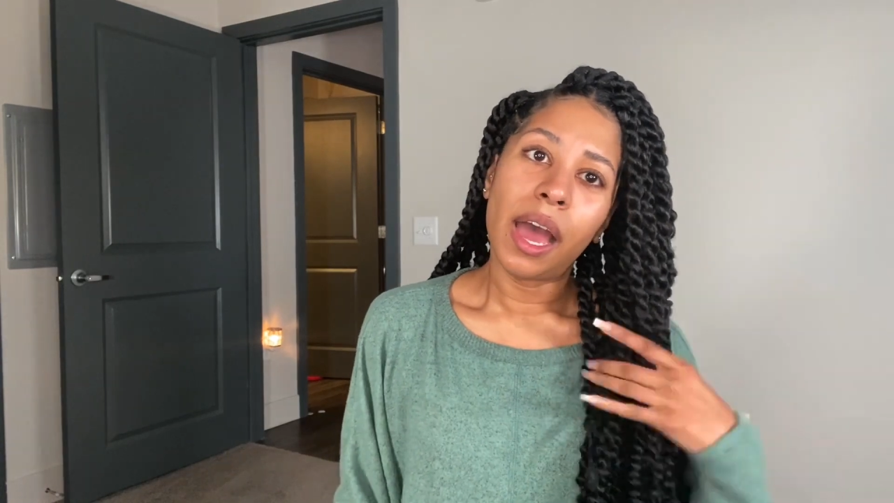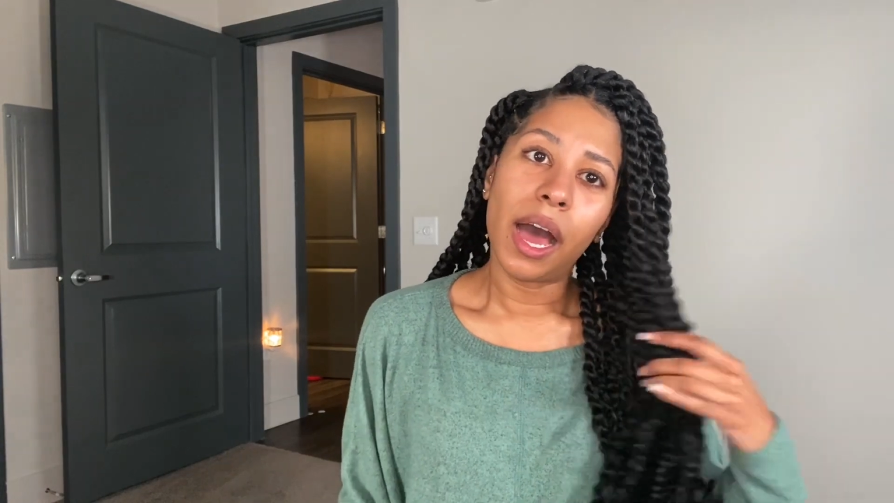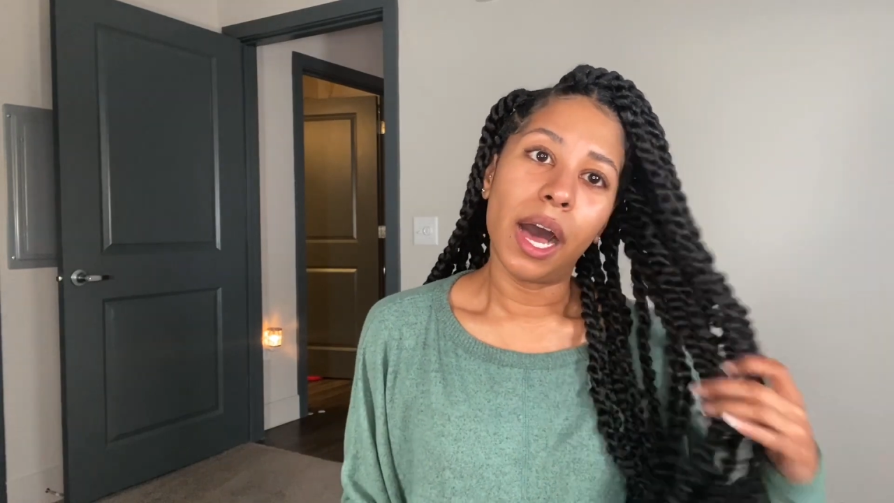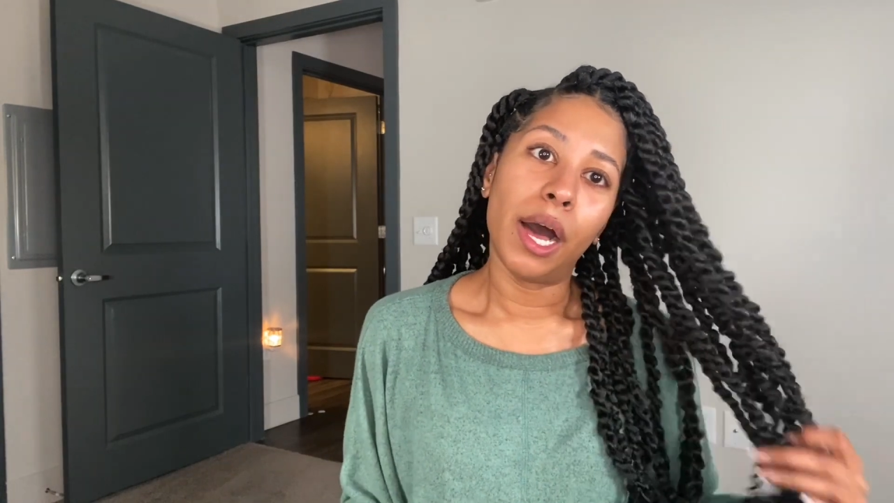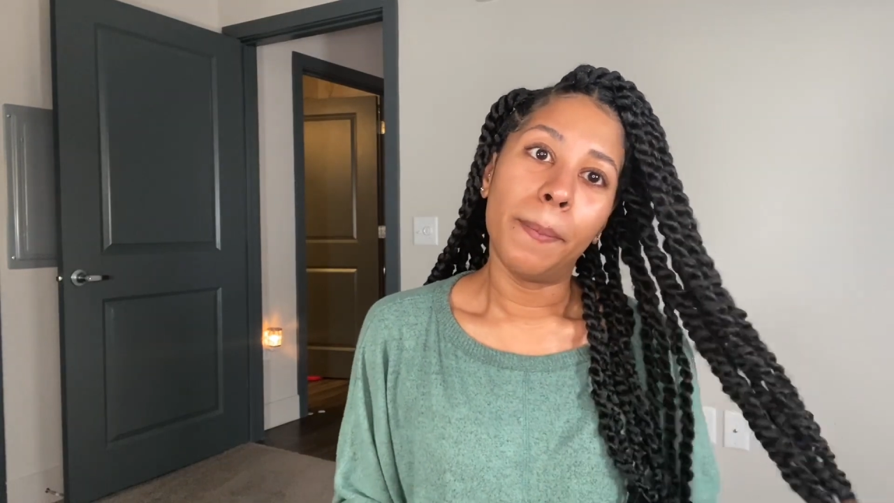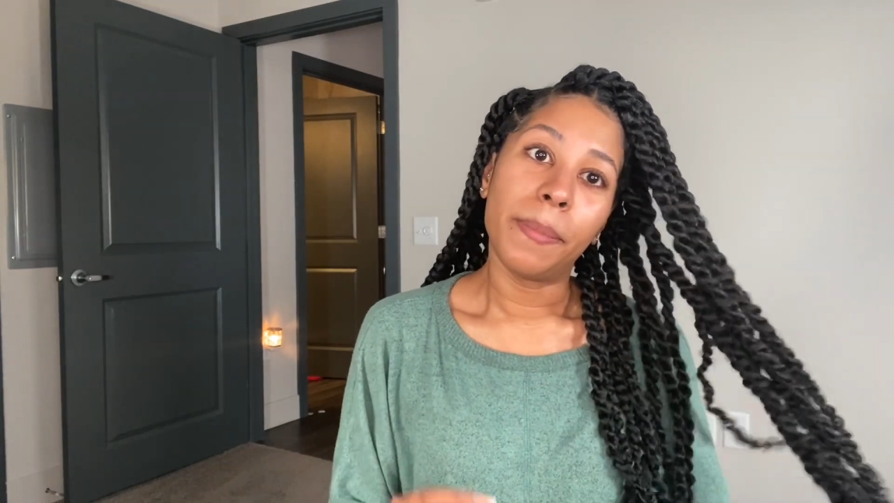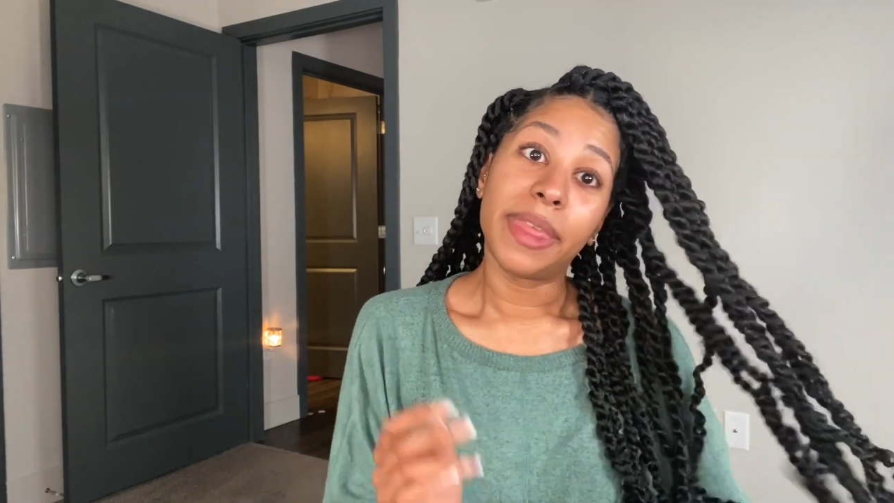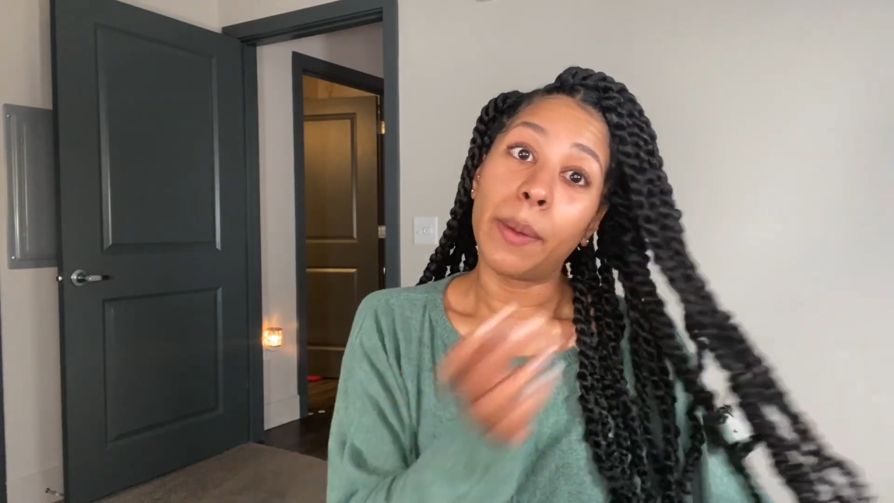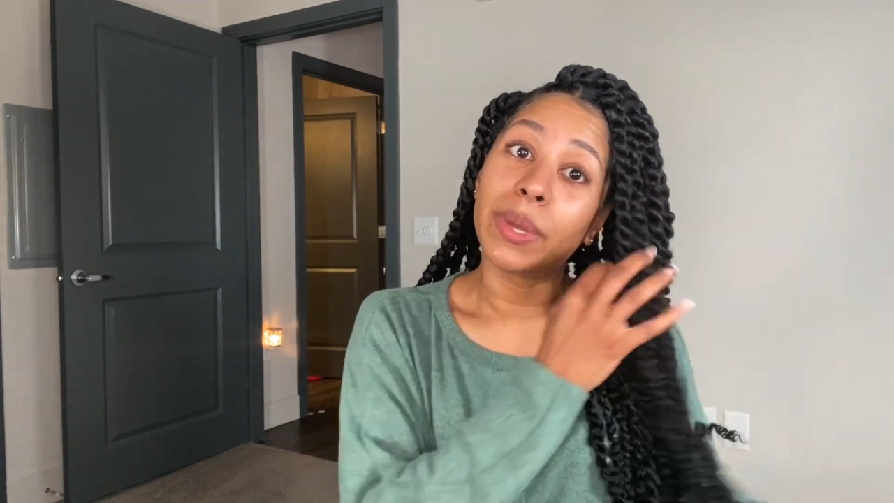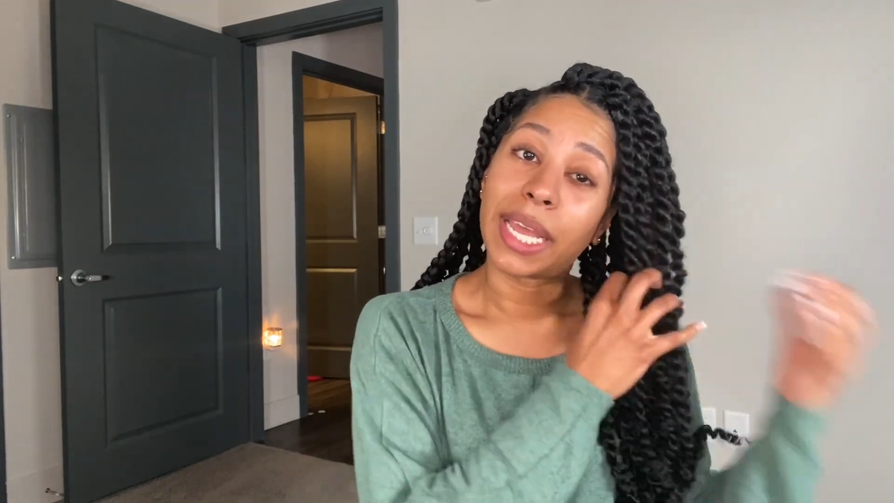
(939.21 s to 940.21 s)

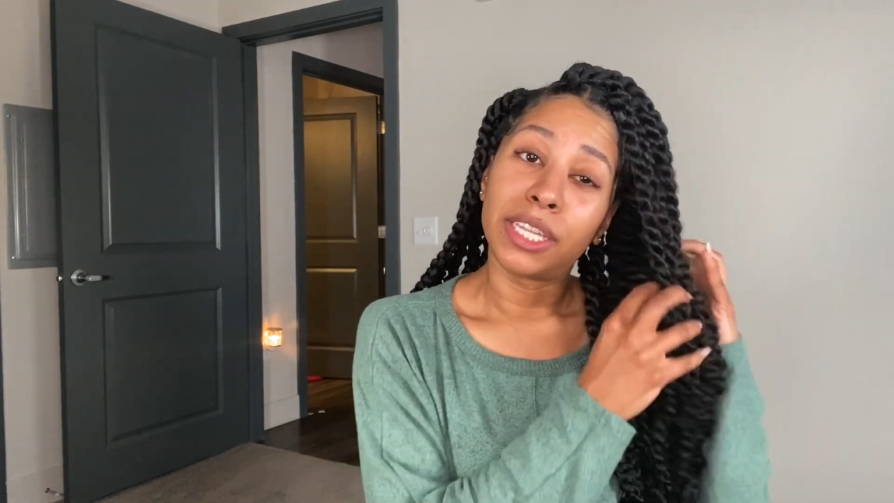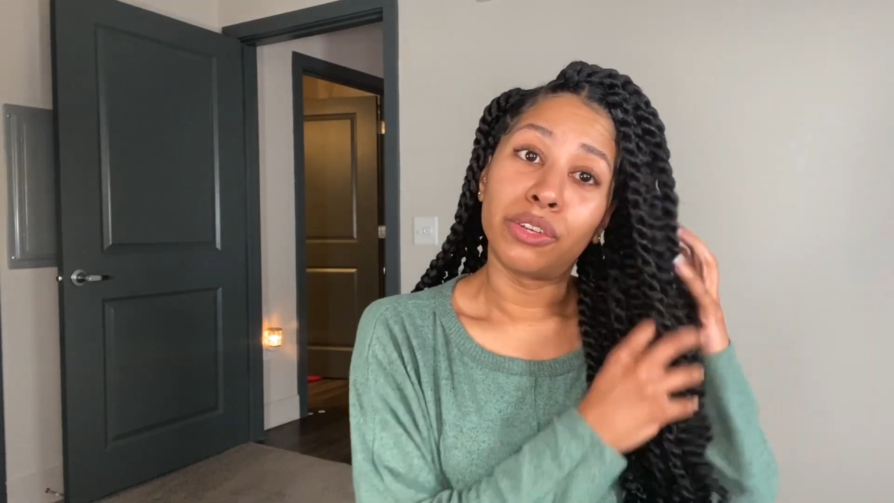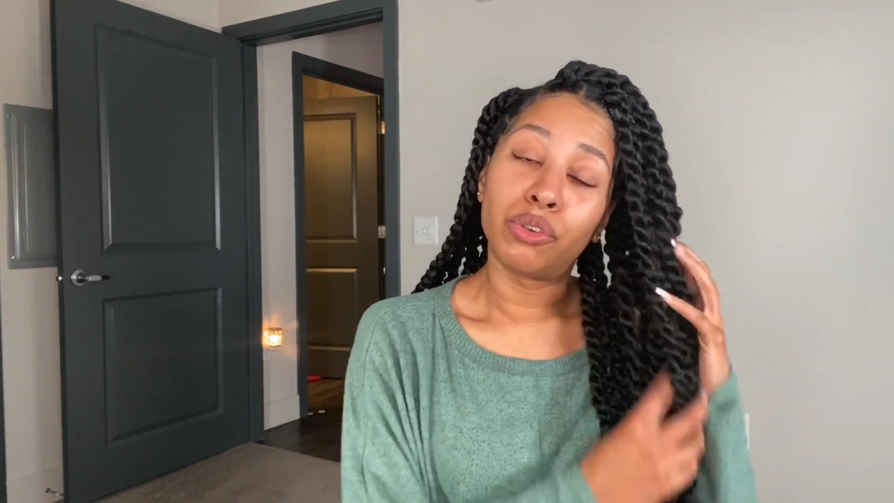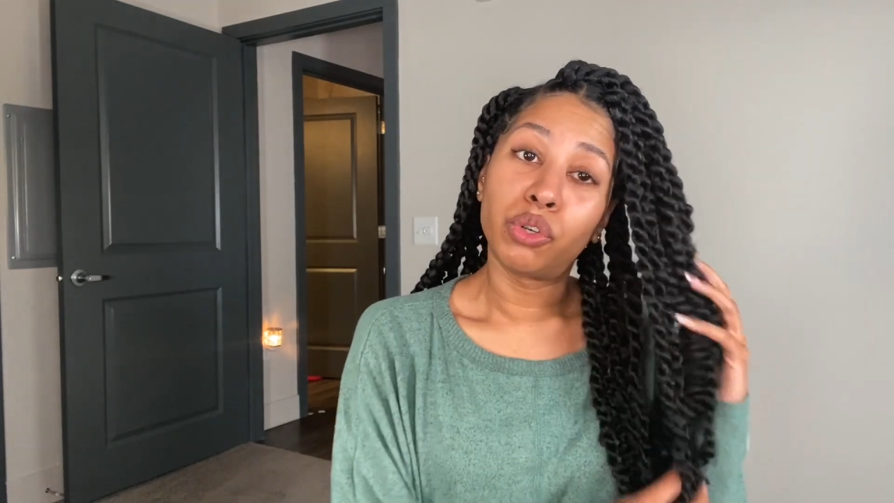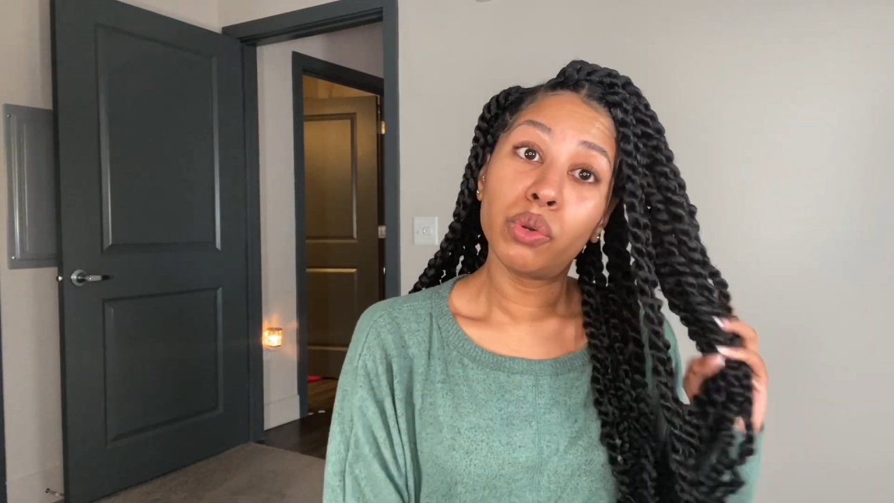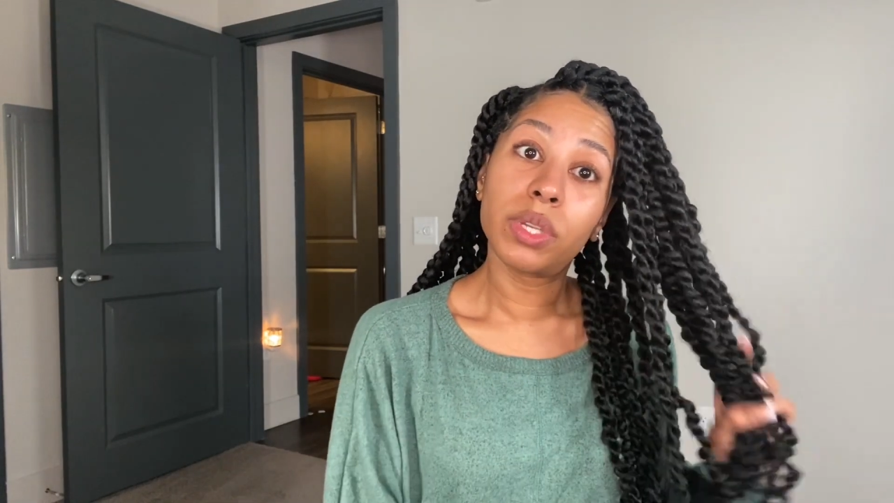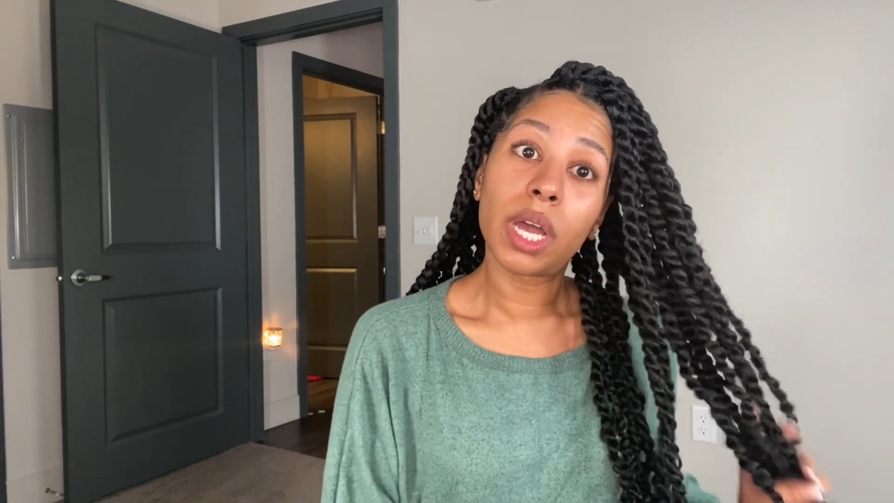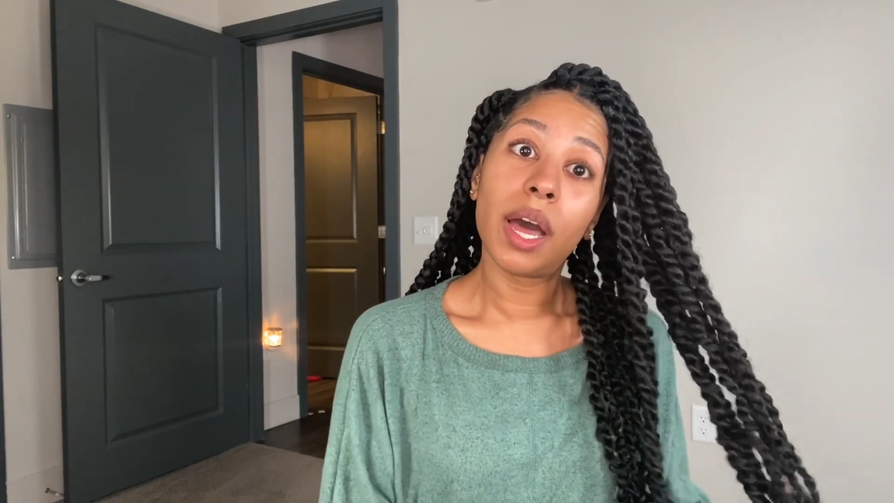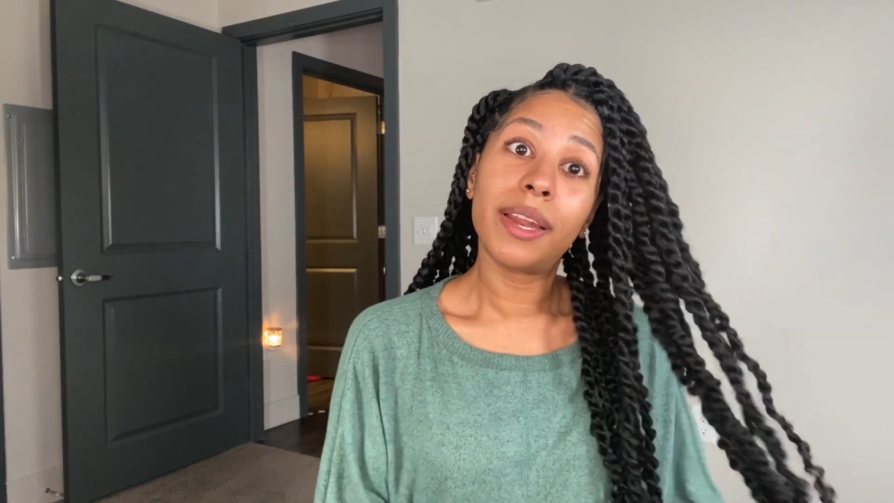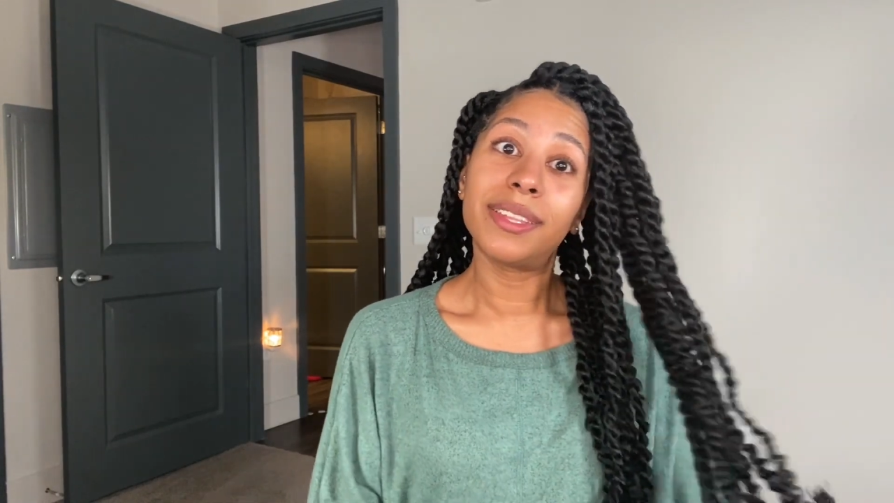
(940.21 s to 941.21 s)
them with like the little jewels
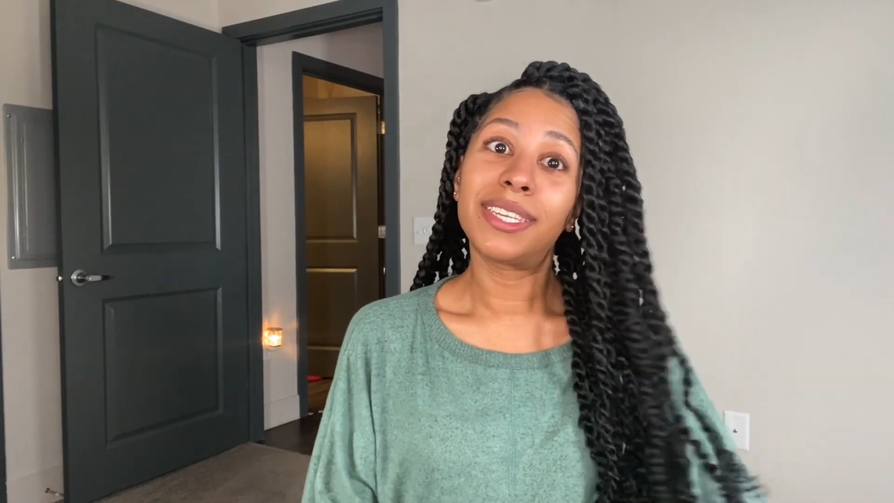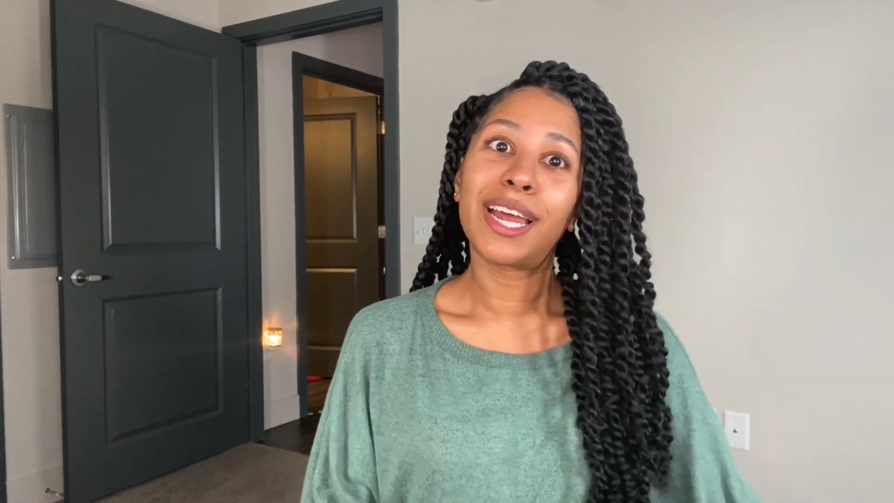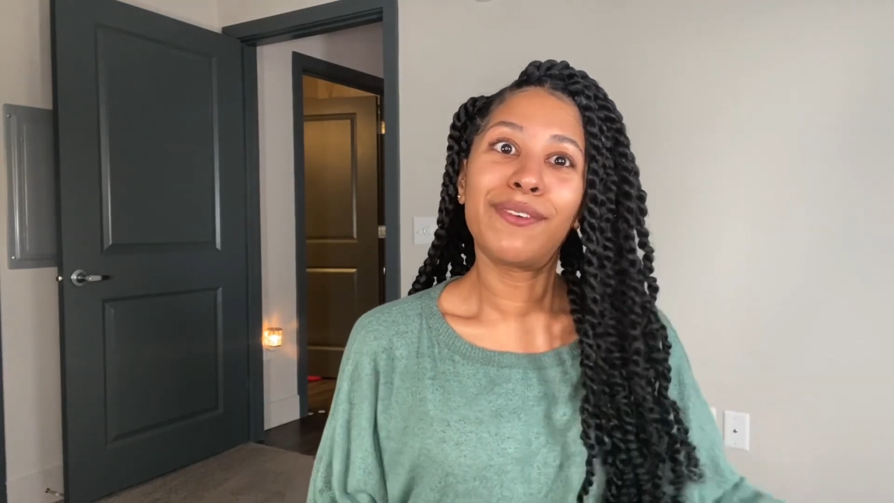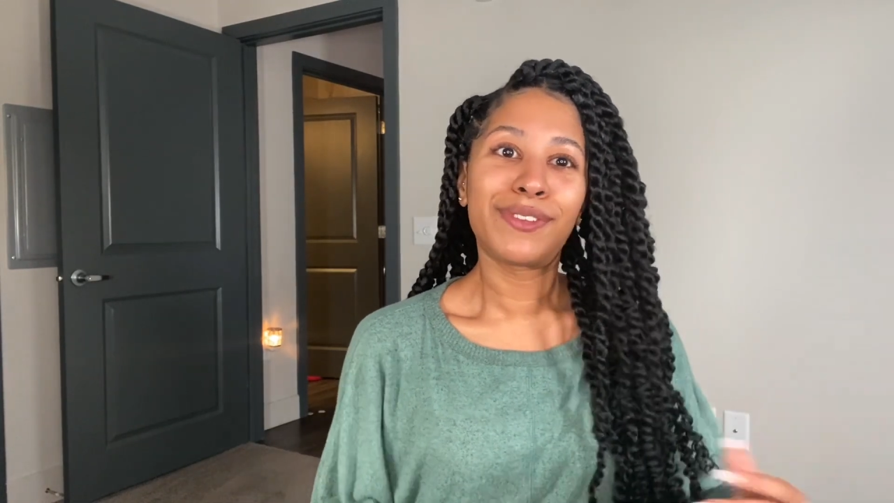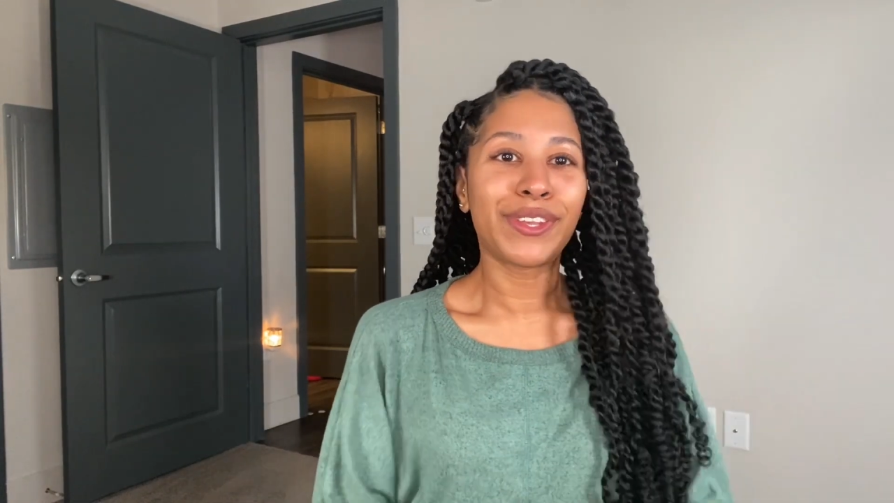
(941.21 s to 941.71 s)
on and stuff.